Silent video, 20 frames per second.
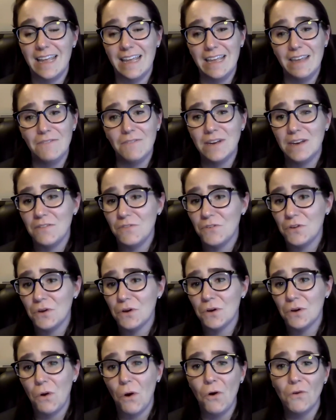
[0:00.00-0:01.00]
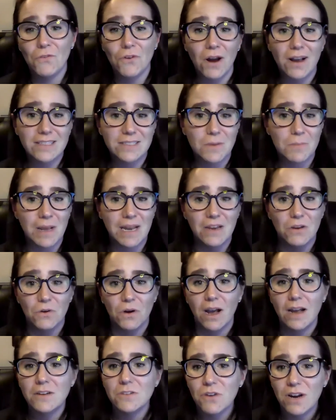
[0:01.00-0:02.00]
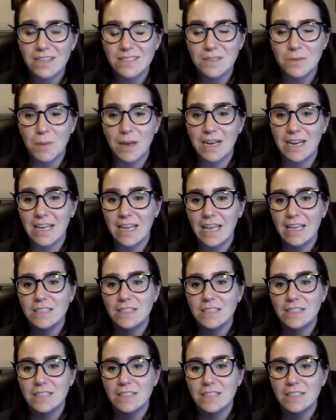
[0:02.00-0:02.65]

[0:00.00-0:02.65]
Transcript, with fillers: even if you're overestimating or underestimating,